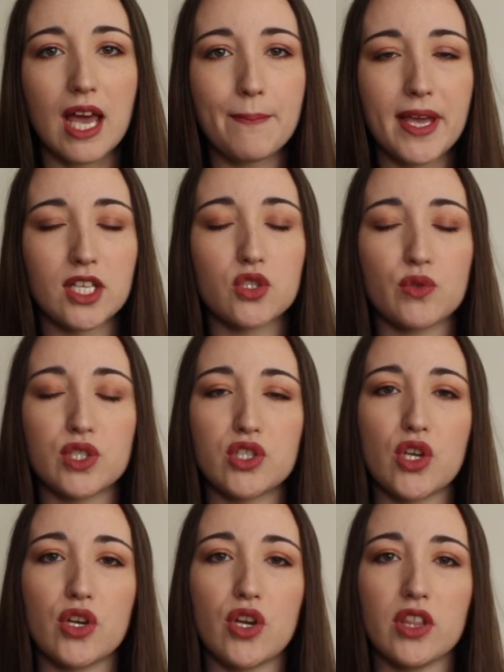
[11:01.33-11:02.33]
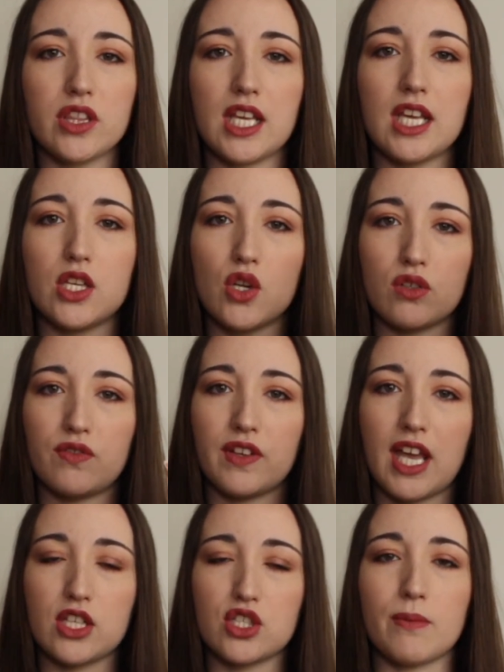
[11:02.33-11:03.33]
and make sure to turn on the
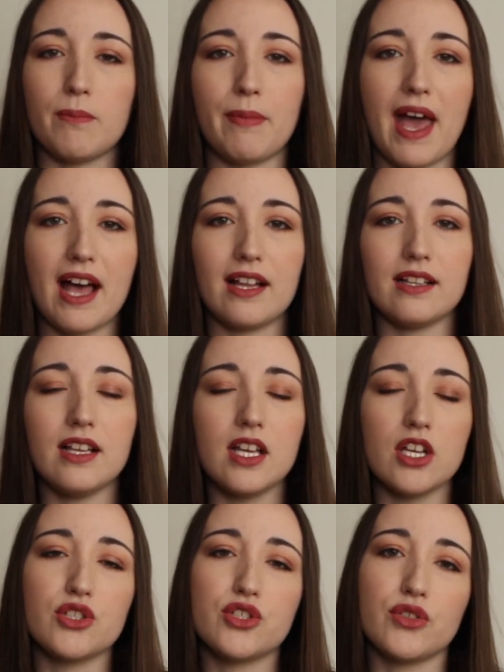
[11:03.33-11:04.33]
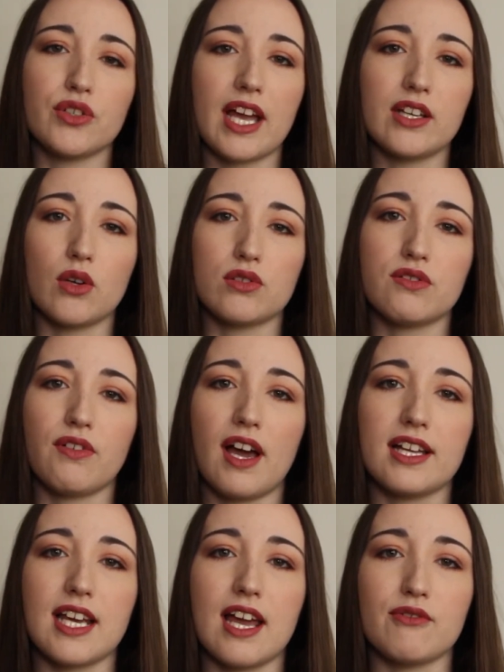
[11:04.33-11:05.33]
notification bell so you'll get
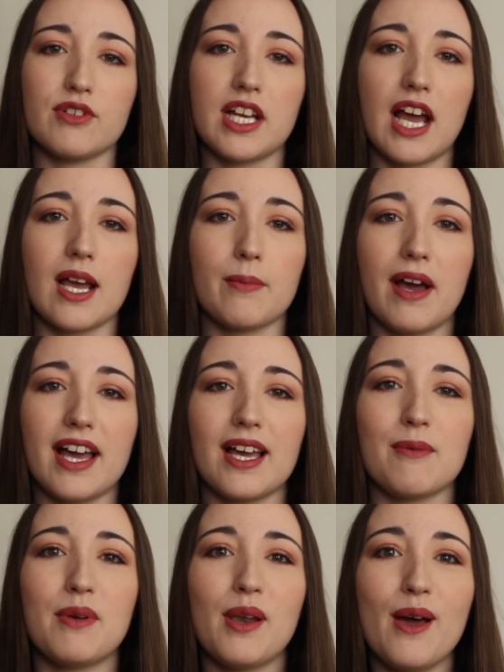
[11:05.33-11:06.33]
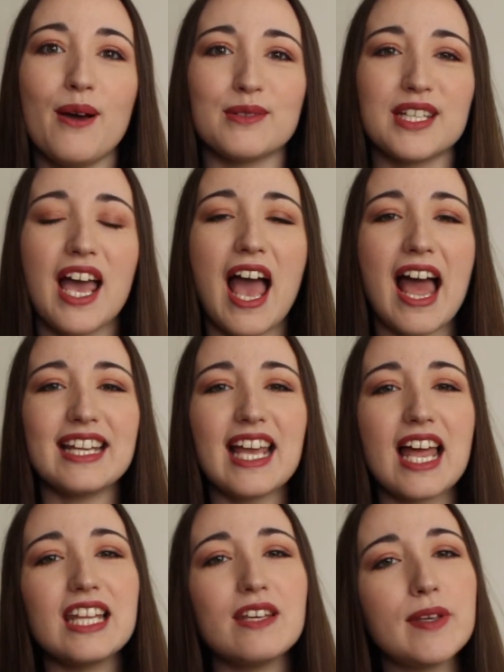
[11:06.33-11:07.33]
notified every time I upload. And
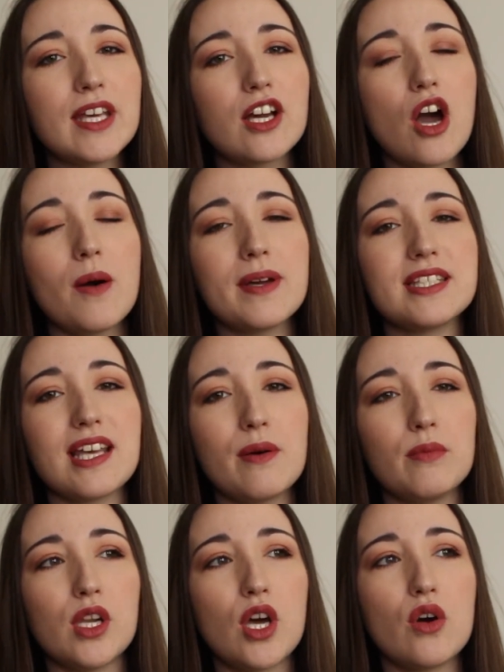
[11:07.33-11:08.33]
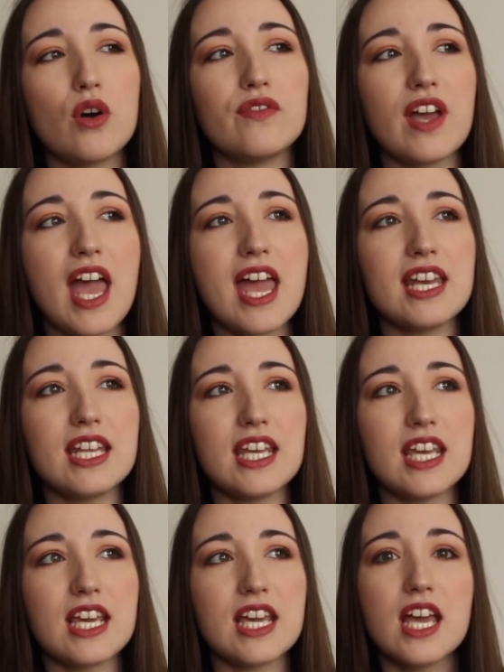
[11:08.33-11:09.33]
yeah, leave me a comment down below of
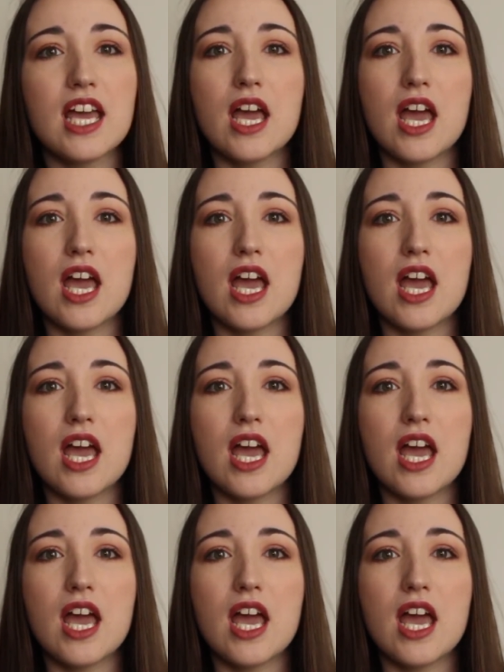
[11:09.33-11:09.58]
any